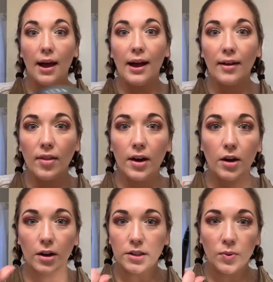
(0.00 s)

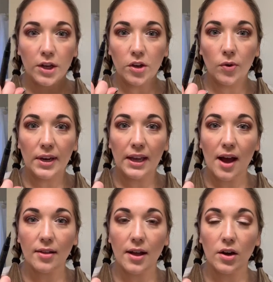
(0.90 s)
Eyeliner, because we didn't do any
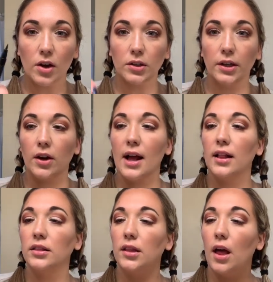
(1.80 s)
eyeliner earlier. I
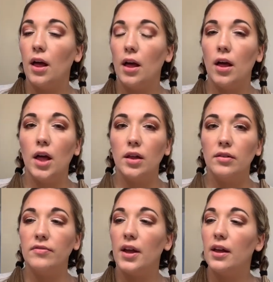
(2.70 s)

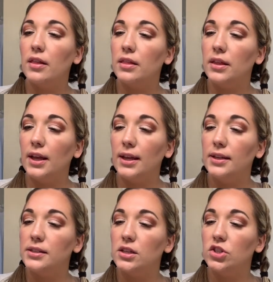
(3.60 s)
love
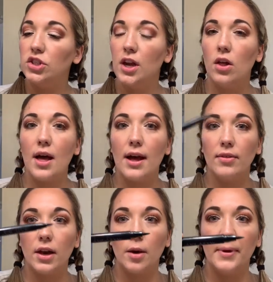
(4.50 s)
these gel
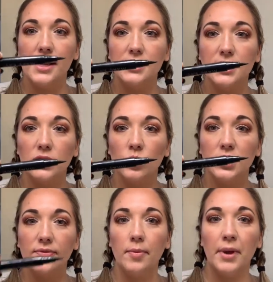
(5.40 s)
eyeliner pens. This
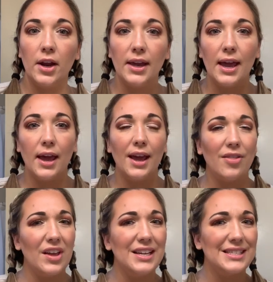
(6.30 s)
one's from Mary Kay. I
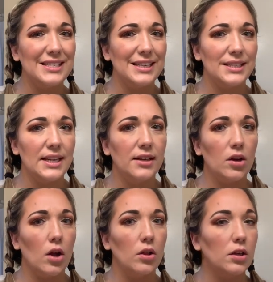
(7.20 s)
think it's
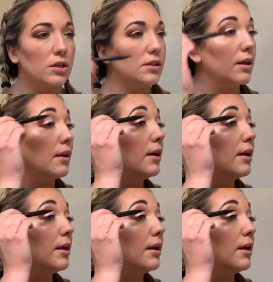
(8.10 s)
$16.